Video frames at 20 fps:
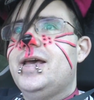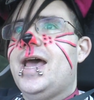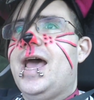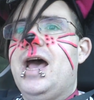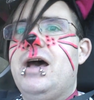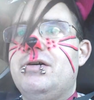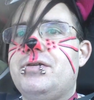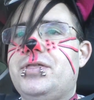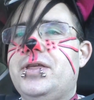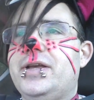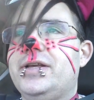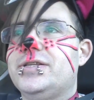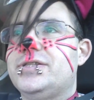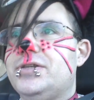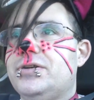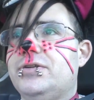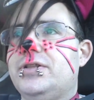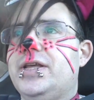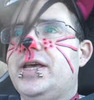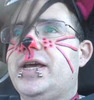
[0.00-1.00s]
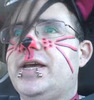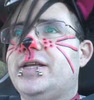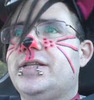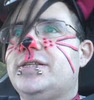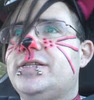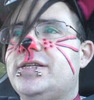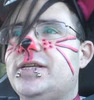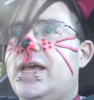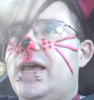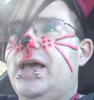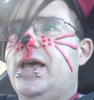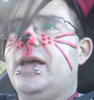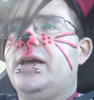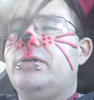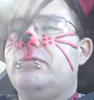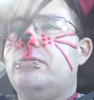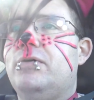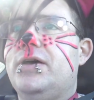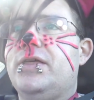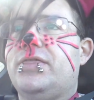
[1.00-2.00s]
how things are linked
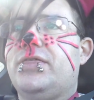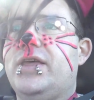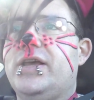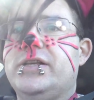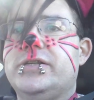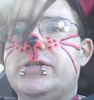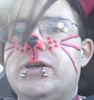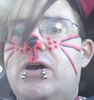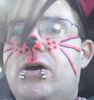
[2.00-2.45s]
and what things